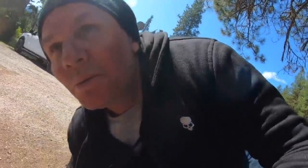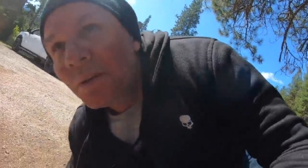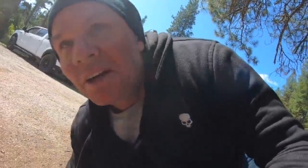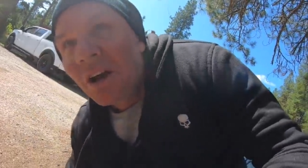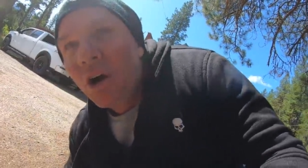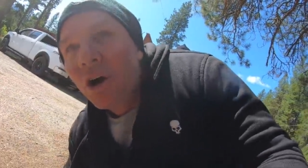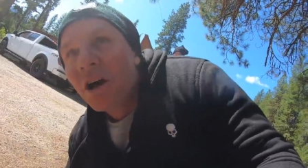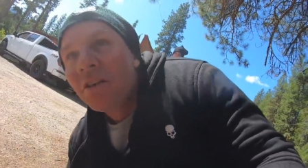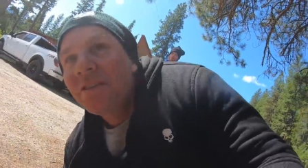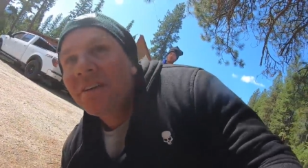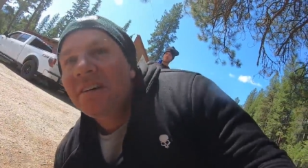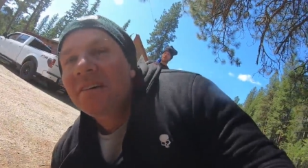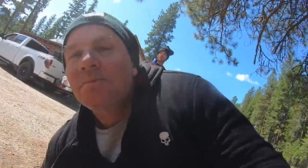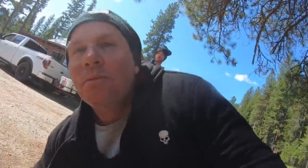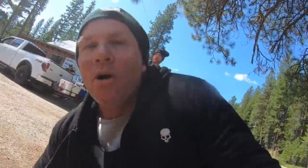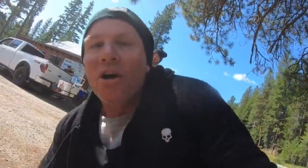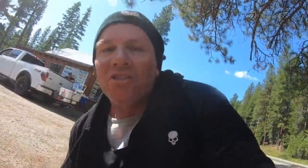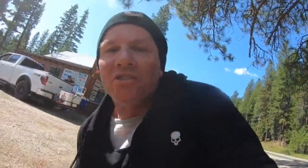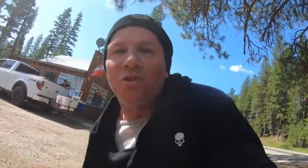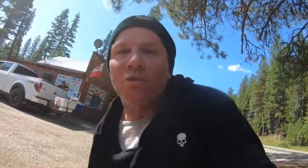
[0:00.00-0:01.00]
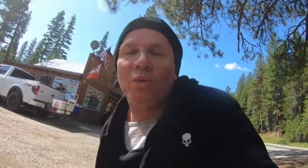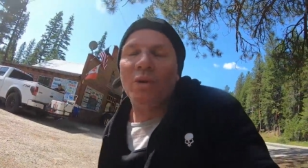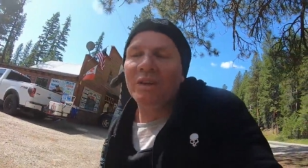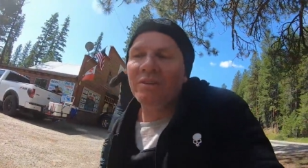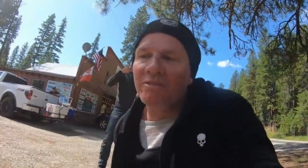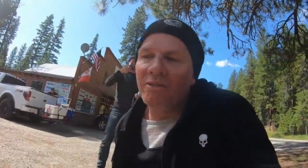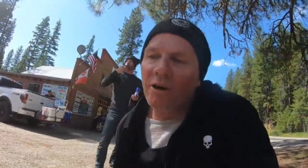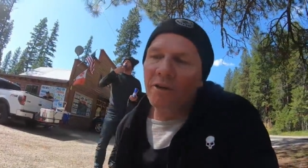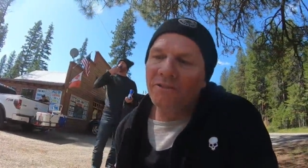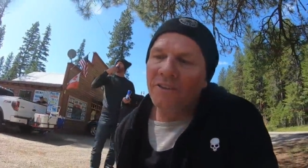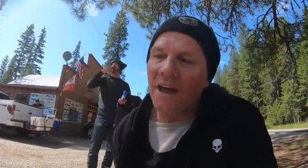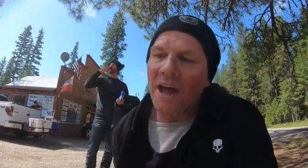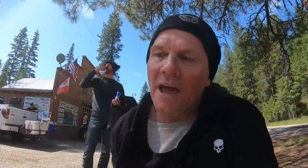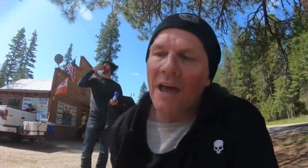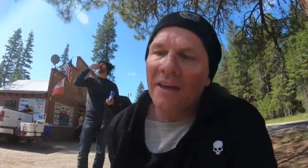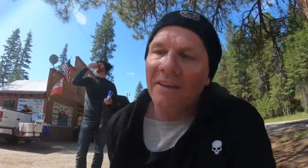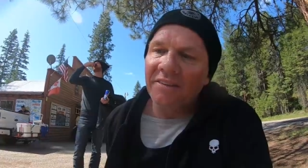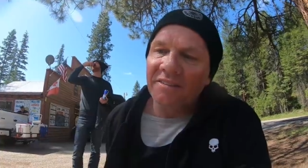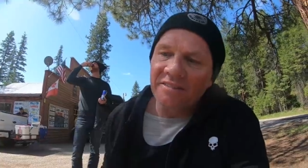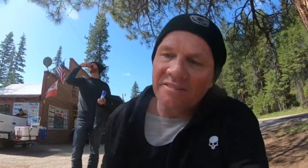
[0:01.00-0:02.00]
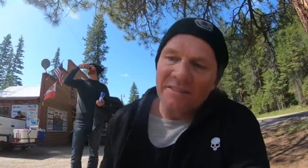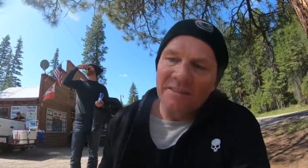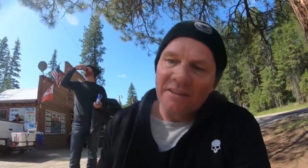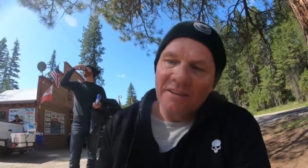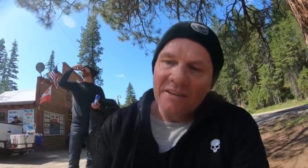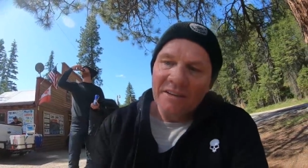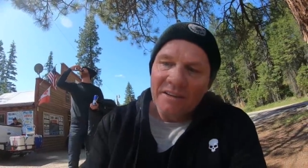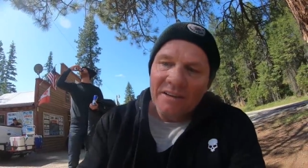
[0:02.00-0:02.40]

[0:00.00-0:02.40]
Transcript: We hide these bikes for 25 days.